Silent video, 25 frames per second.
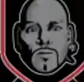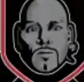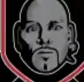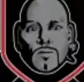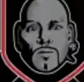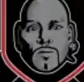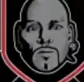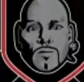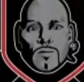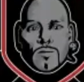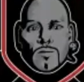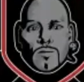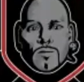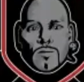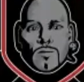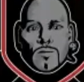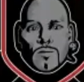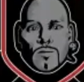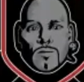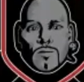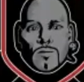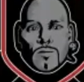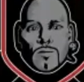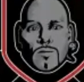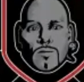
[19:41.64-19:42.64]

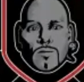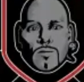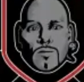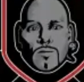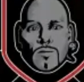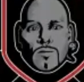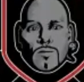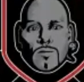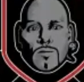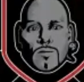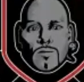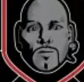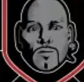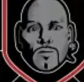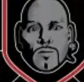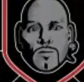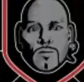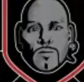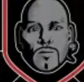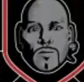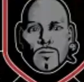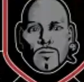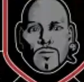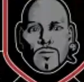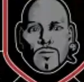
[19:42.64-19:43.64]

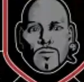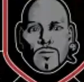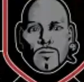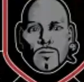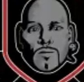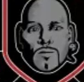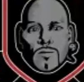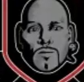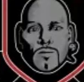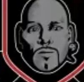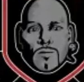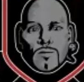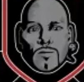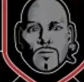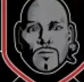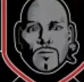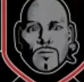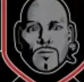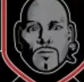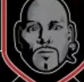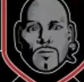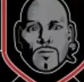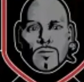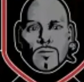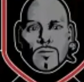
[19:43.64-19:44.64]

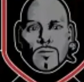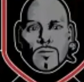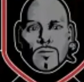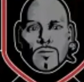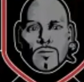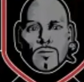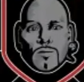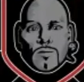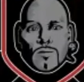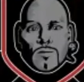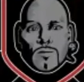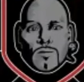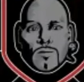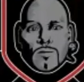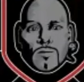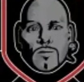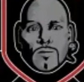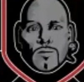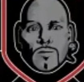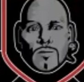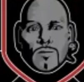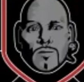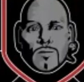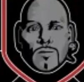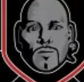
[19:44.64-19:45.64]

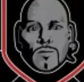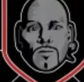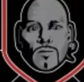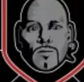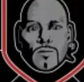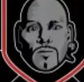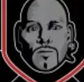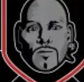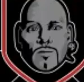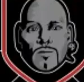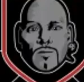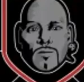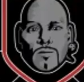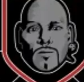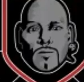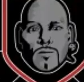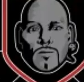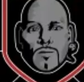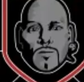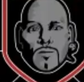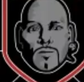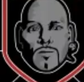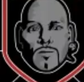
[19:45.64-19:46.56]
The person shown says nothing.